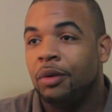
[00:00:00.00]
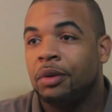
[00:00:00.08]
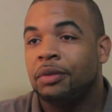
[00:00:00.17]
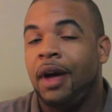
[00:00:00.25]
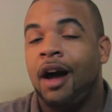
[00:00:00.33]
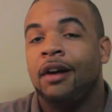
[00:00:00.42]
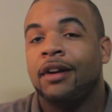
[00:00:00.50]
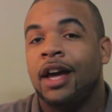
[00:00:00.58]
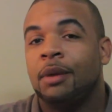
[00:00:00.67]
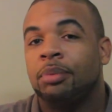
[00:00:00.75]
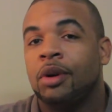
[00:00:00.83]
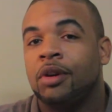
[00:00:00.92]
with how I got
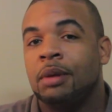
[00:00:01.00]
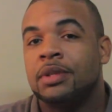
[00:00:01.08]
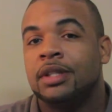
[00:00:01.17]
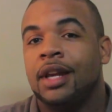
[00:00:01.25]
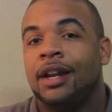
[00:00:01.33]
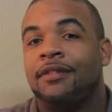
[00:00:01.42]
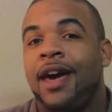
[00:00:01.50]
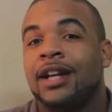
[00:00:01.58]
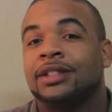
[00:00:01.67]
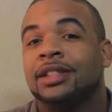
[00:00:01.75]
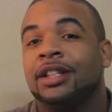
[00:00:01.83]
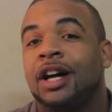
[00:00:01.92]
a program set, I've
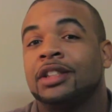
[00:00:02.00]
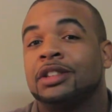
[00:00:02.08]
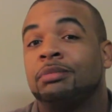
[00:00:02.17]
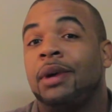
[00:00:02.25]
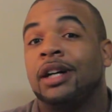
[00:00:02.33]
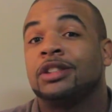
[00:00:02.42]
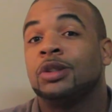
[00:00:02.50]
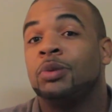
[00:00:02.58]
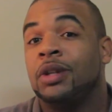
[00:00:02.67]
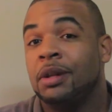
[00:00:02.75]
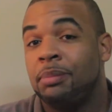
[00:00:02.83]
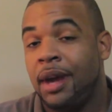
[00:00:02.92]
actually lost about
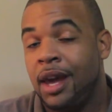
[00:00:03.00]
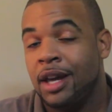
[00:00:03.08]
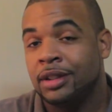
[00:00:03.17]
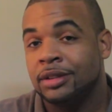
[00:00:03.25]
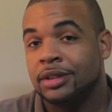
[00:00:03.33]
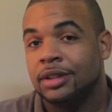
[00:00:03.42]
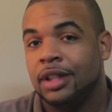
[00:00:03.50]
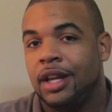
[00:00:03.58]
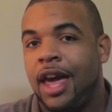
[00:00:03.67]
20 pounds.